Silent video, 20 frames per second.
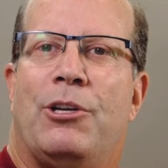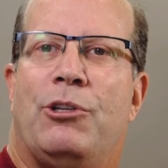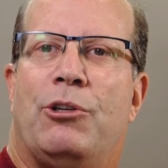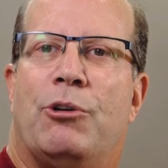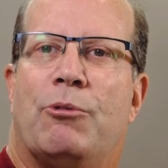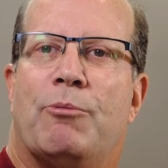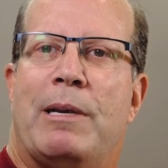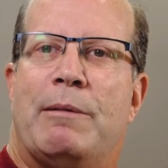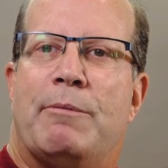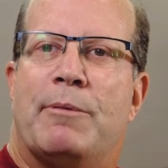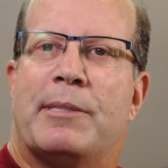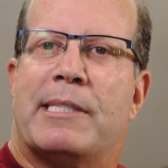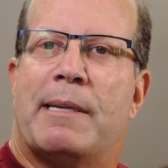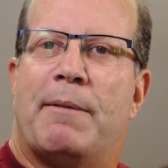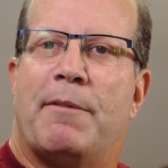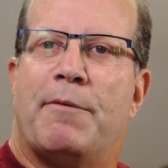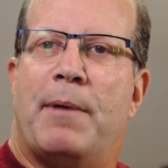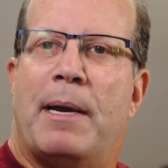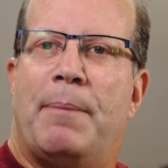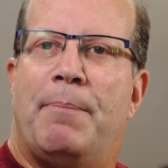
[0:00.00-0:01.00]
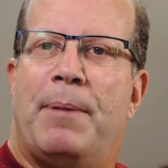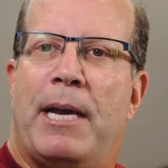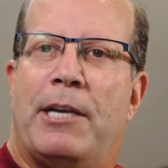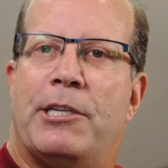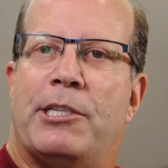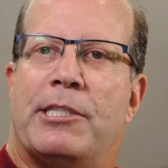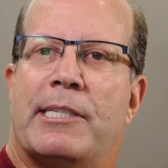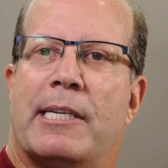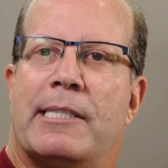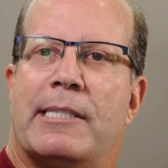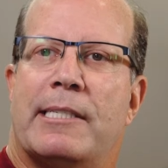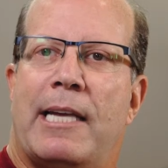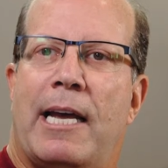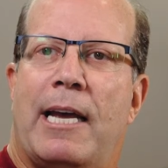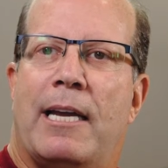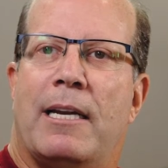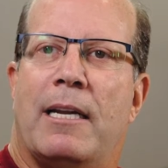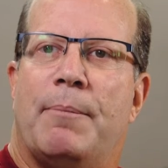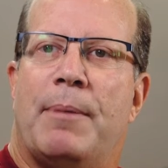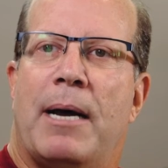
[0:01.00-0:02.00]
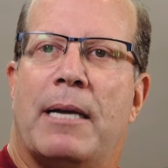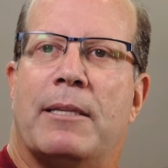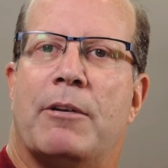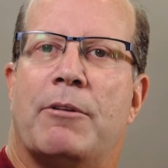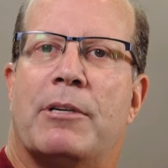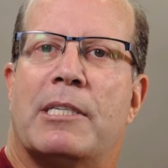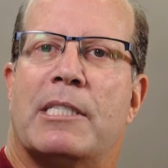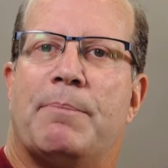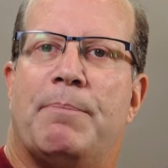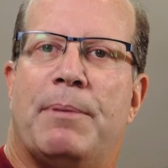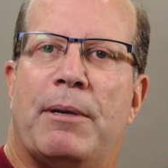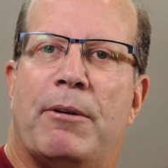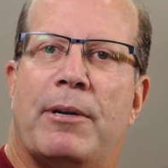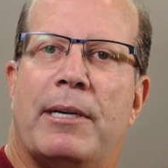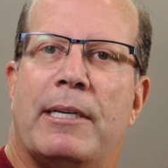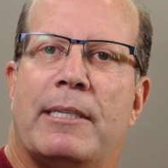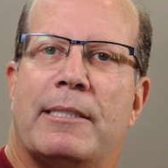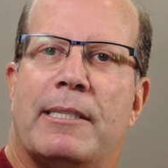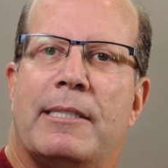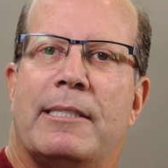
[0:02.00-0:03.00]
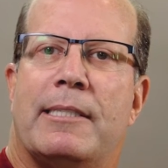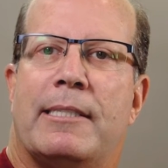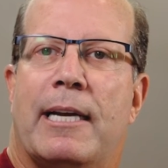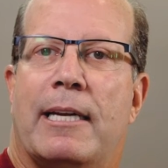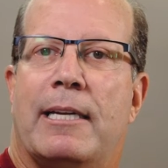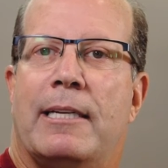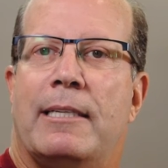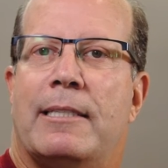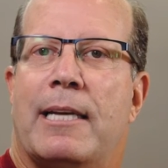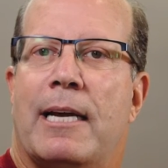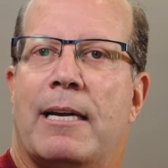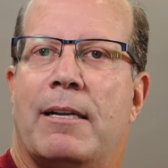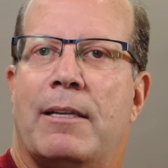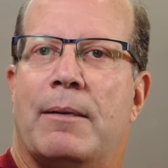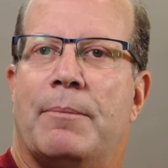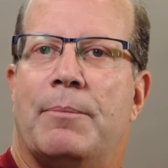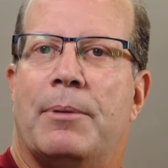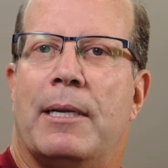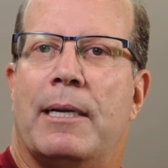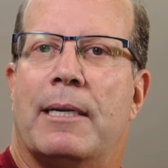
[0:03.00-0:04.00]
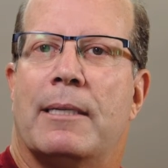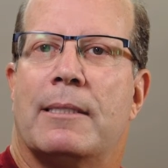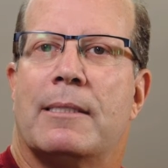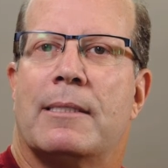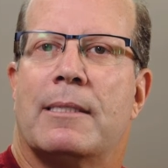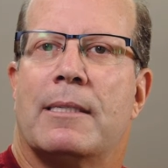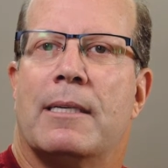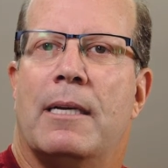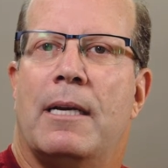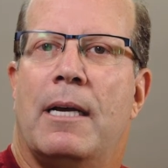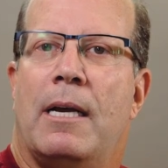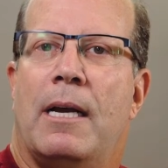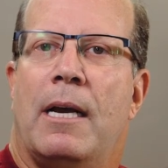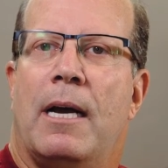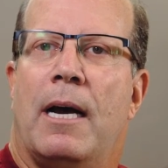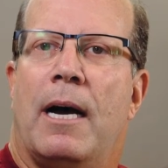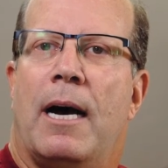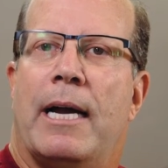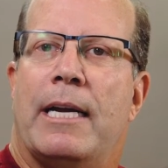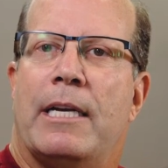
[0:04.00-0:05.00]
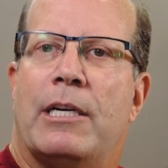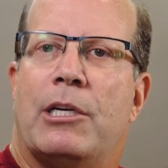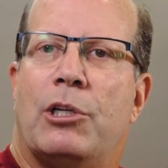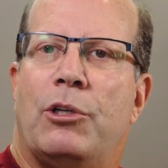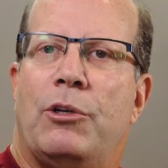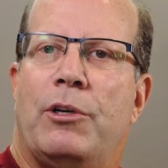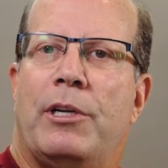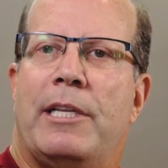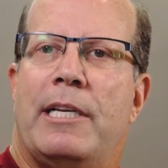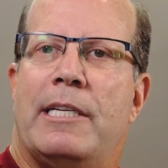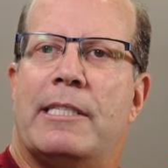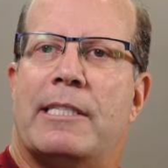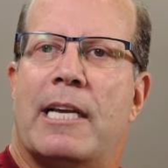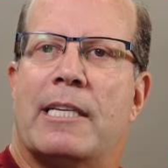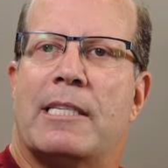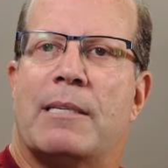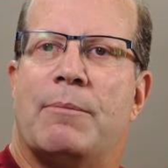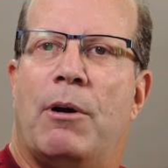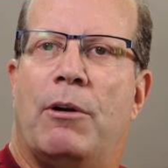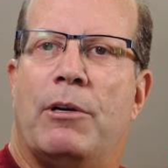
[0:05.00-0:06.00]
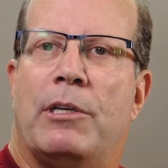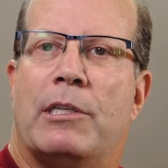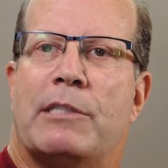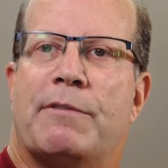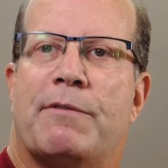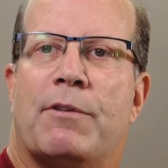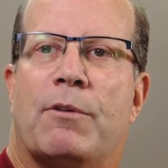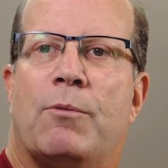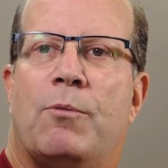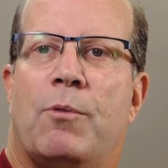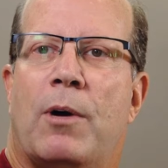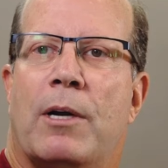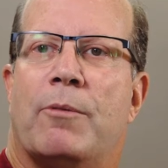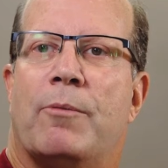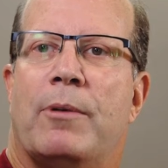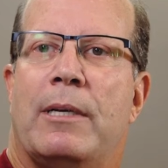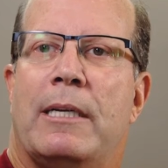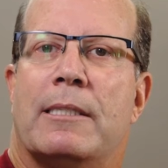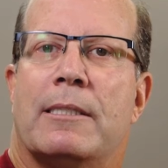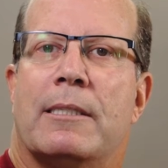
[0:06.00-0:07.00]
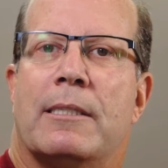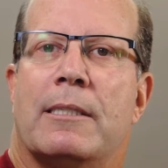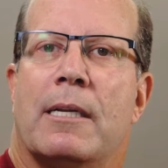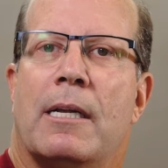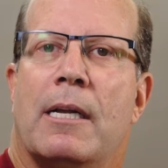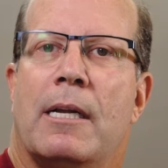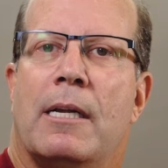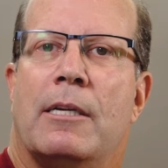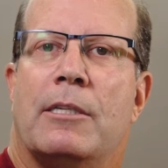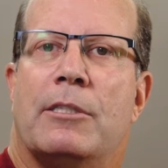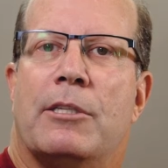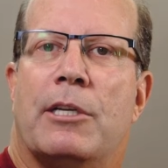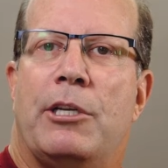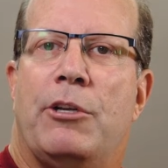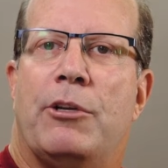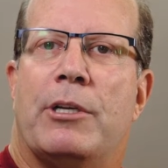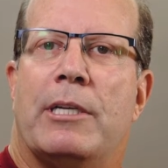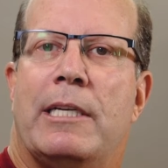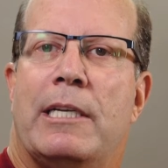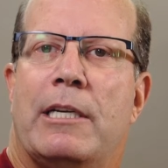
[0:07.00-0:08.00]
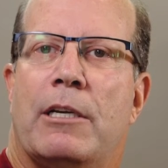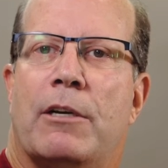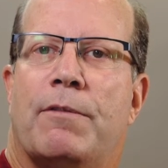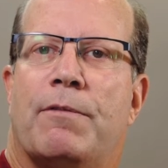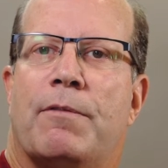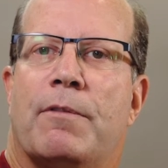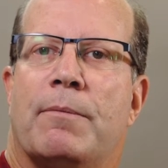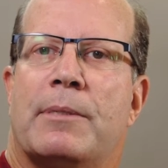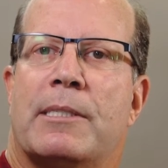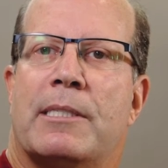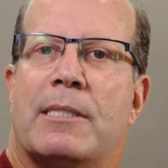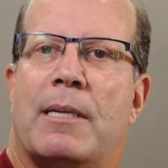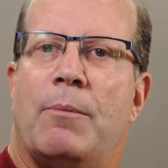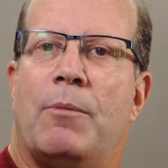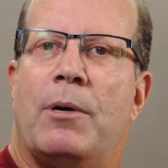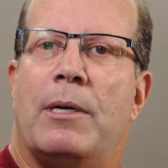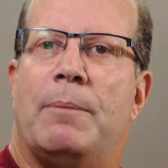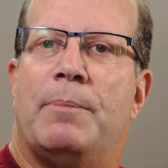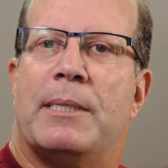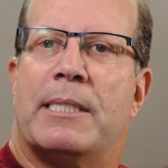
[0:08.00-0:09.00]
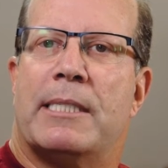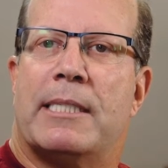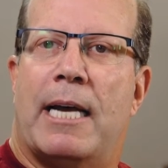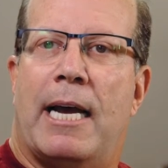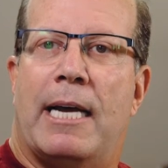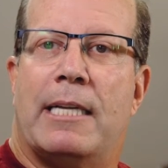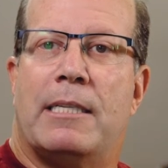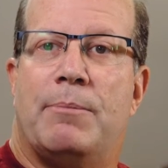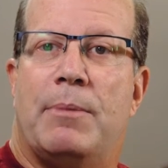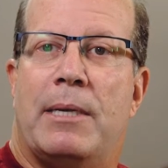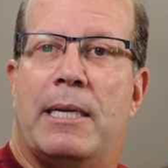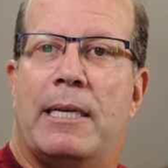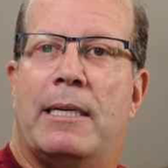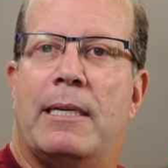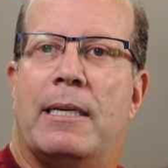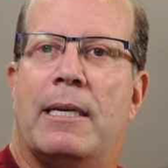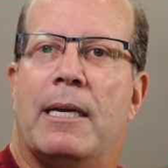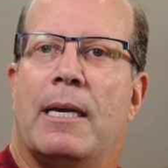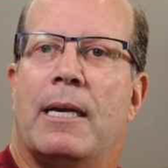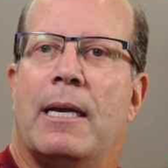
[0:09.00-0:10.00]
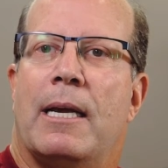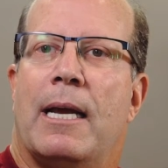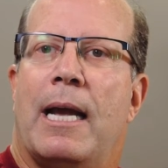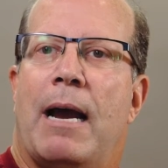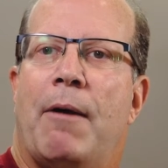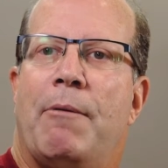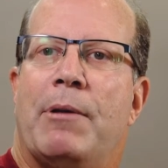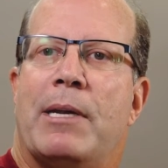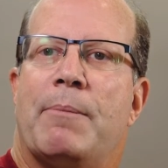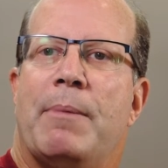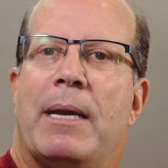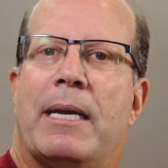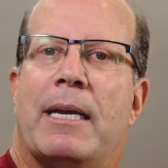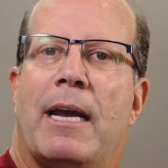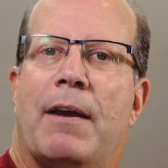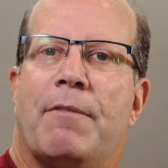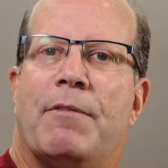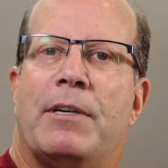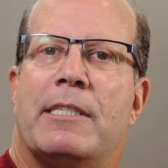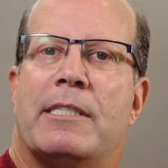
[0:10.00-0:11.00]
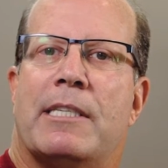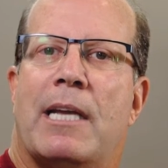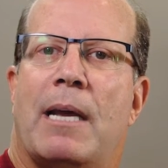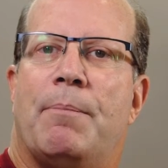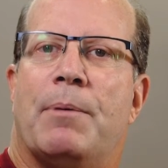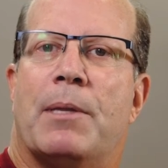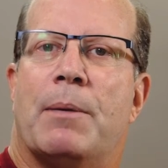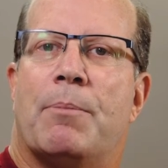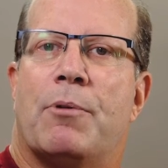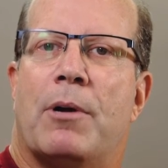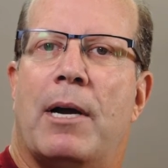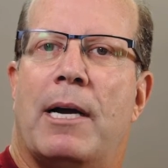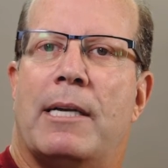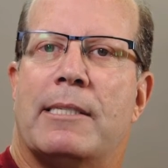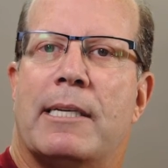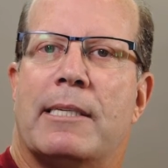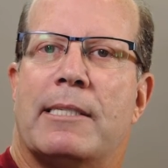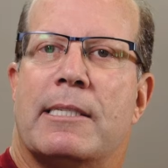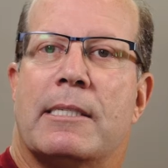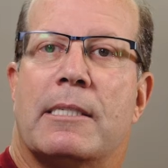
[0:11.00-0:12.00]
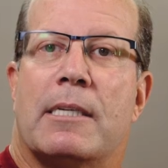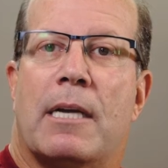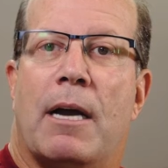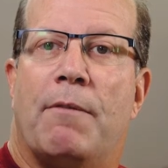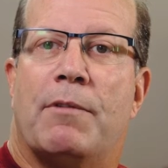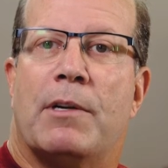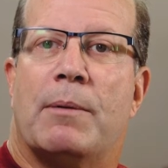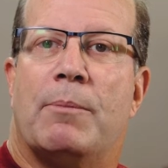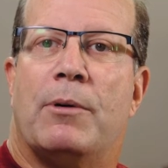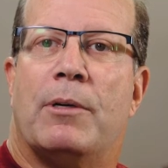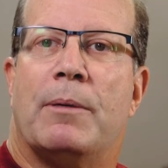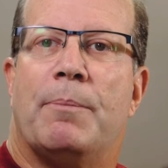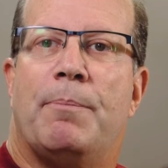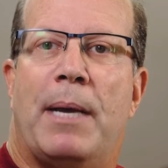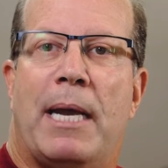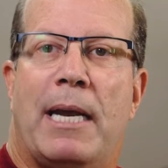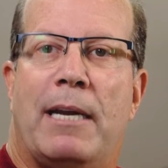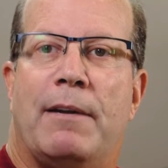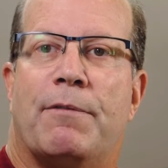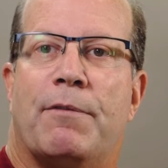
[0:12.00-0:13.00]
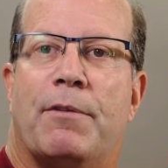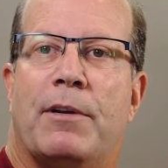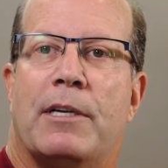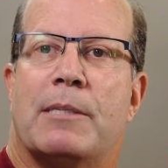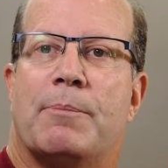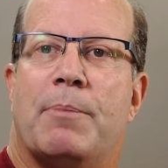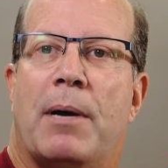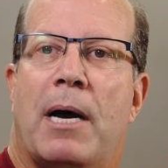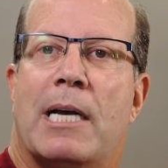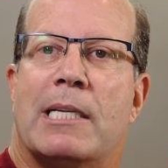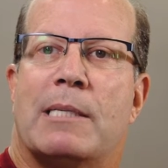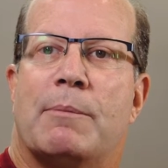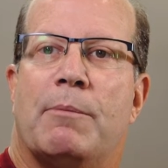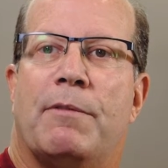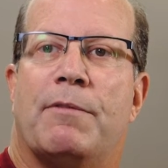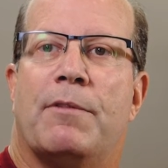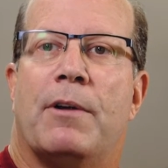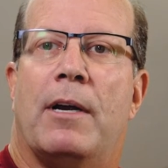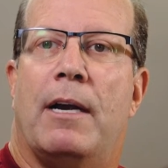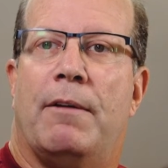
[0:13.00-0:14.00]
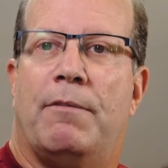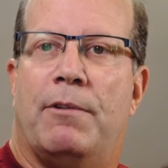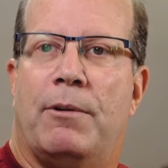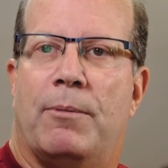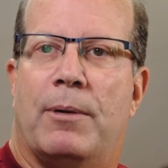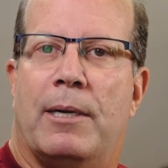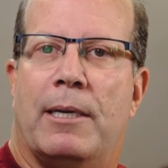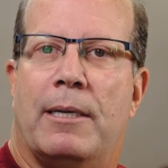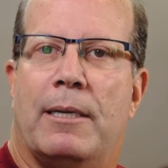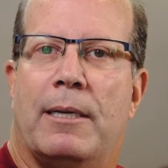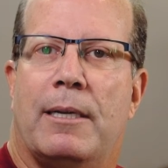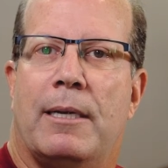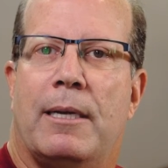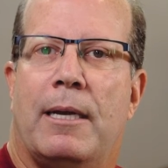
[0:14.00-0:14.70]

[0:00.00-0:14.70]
You'll read what some of my patients have said about their experiences getting dental implants. I included these testimonials for one reason, so that you can hear from someone besides me how we can make every step of the process as comfortable and pain-free as possible for everyone,